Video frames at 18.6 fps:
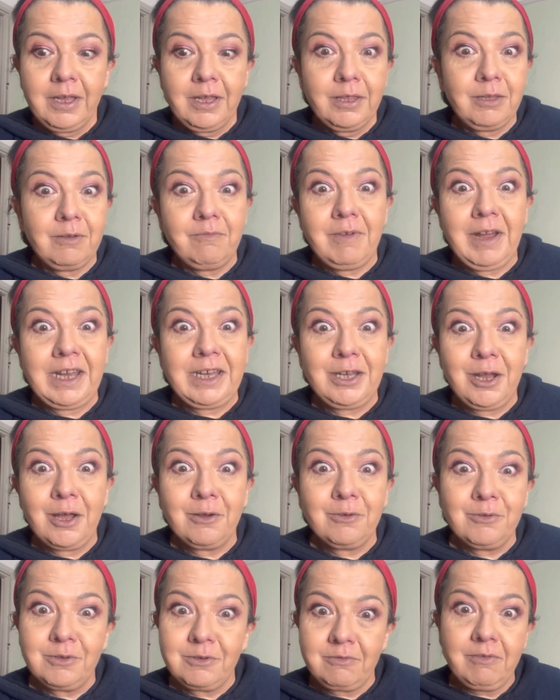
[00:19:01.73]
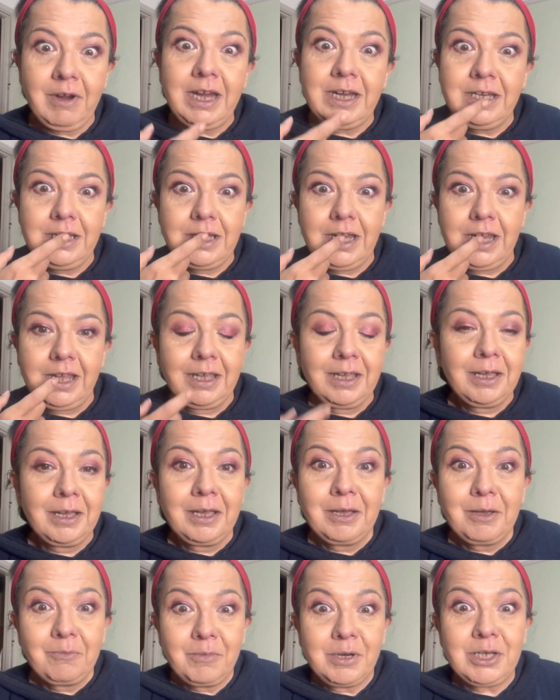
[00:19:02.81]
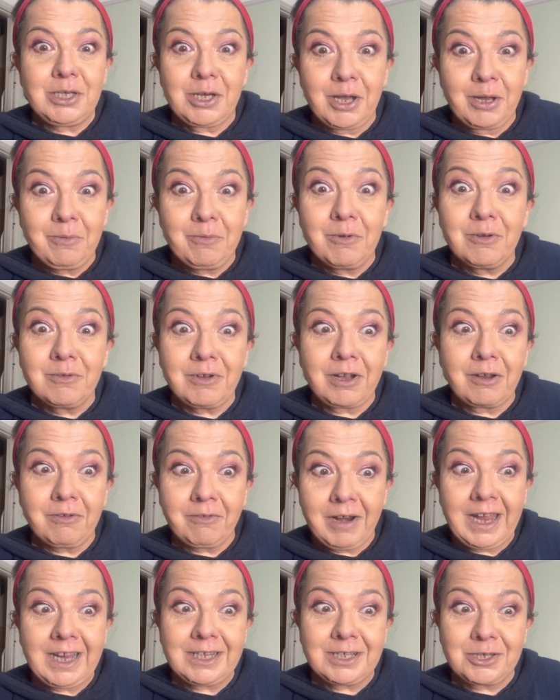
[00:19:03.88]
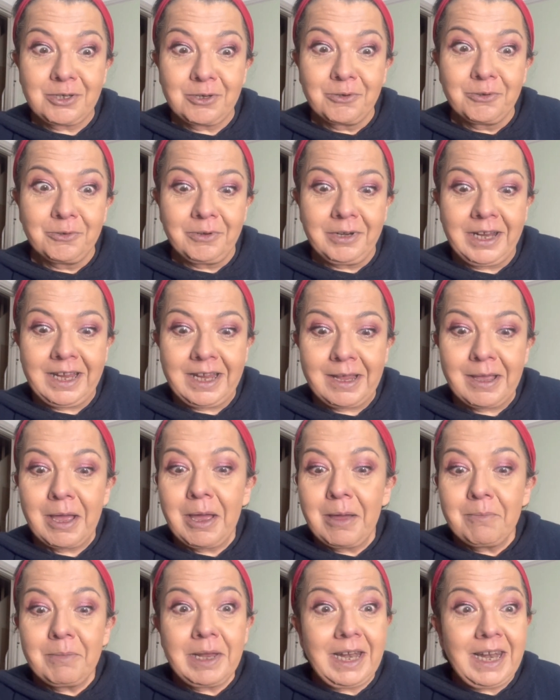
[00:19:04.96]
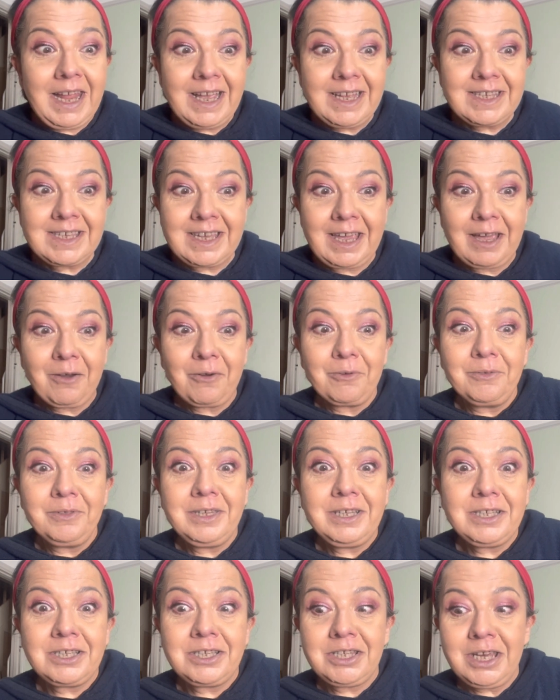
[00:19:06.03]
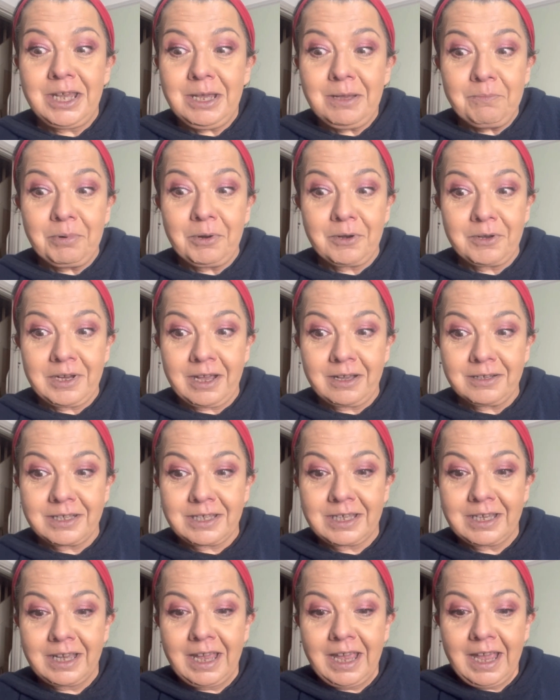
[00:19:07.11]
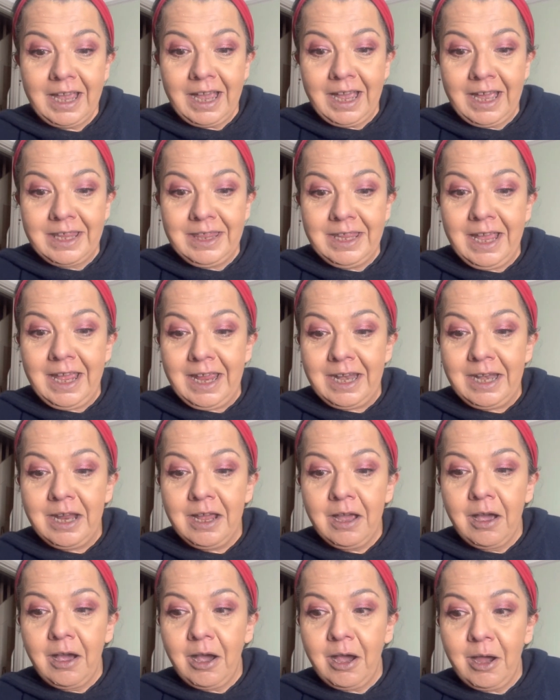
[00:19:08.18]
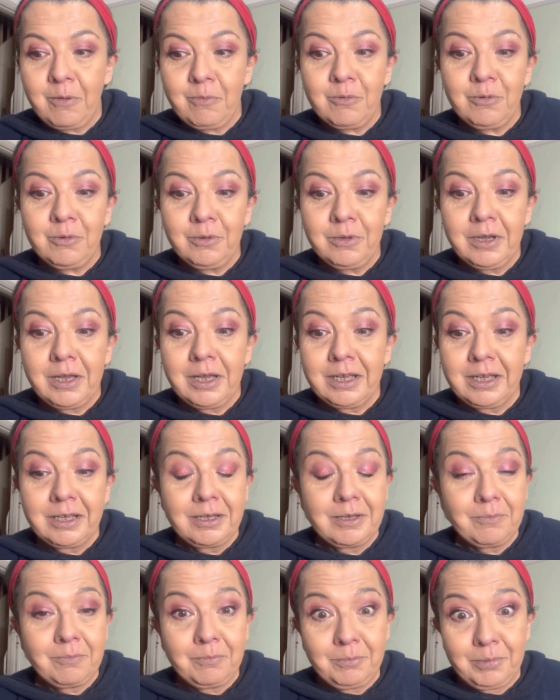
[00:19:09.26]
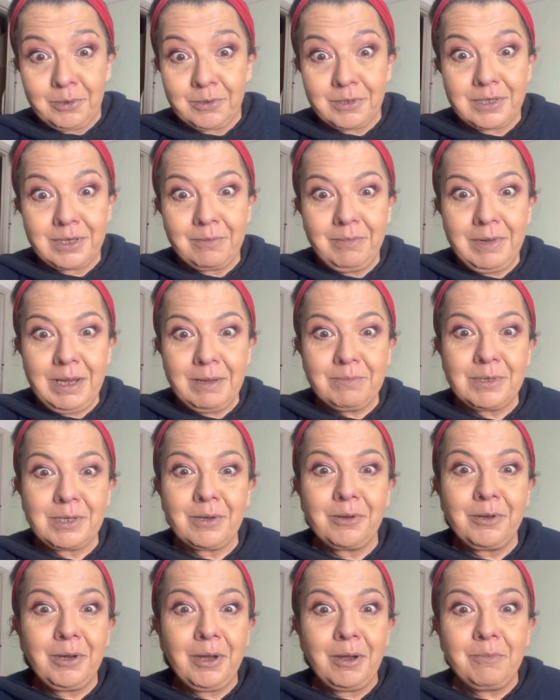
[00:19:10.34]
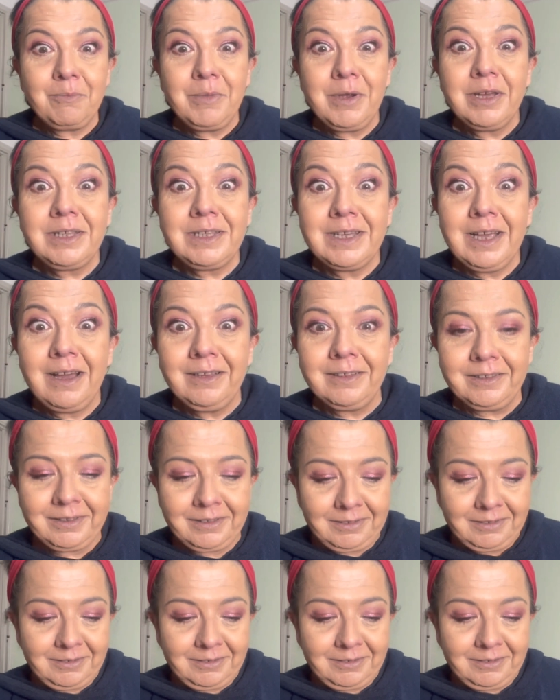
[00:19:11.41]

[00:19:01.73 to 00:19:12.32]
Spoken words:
the Red-Nosed Reindeer, which I will correct shortly. But let's get on this cheek product and then I will put some lips on and we're done.